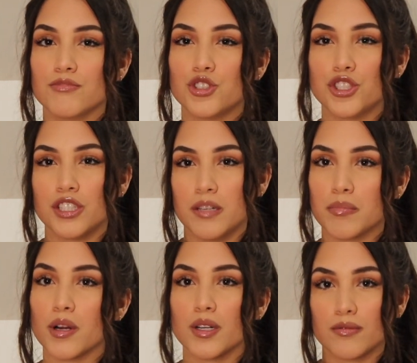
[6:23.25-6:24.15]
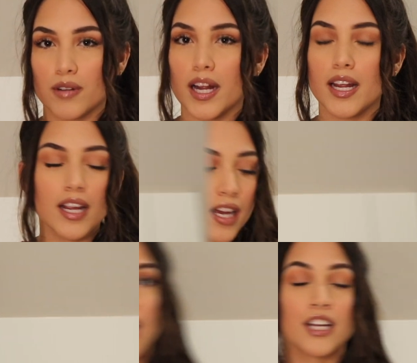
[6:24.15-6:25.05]
cheaper, right? All
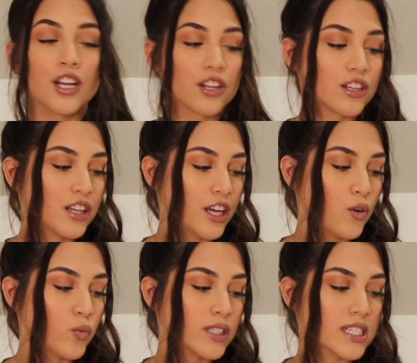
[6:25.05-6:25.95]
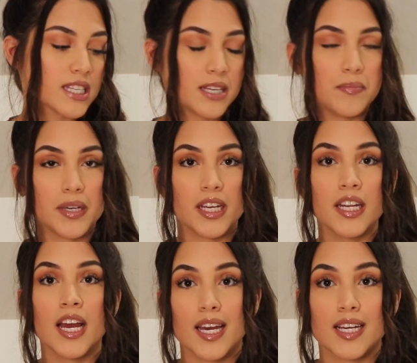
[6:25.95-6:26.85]
right, another thing with
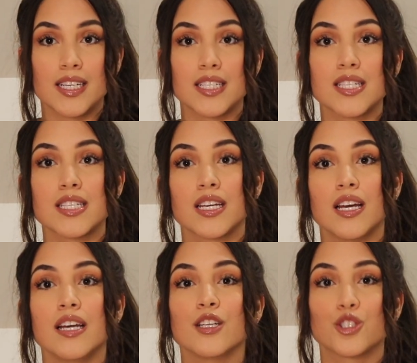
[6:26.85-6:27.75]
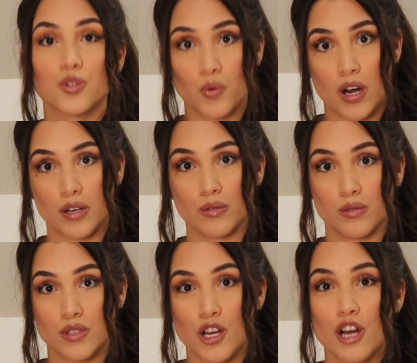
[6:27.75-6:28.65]
sleeping is his
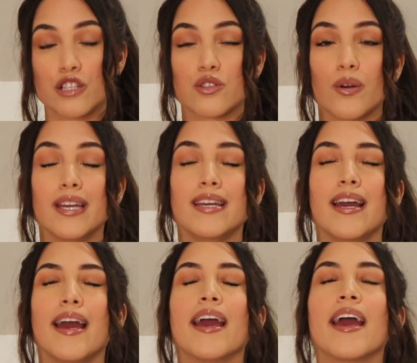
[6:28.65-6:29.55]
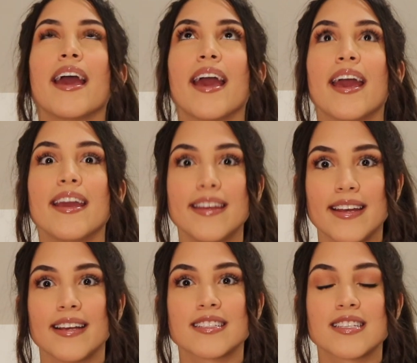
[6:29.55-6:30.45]
swaddles. So he
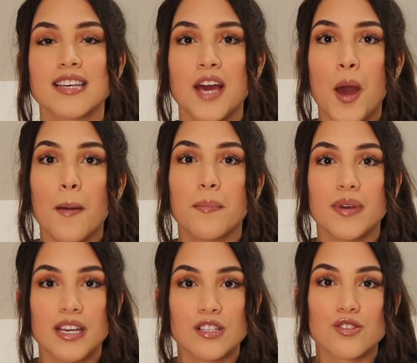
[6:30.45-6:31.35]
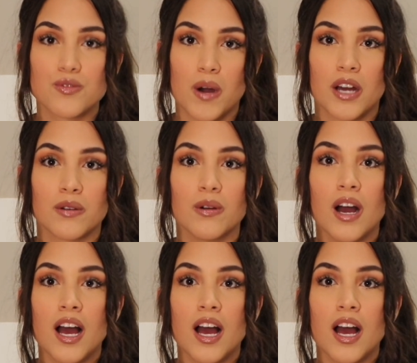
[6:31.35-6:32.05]
hated being swaddled,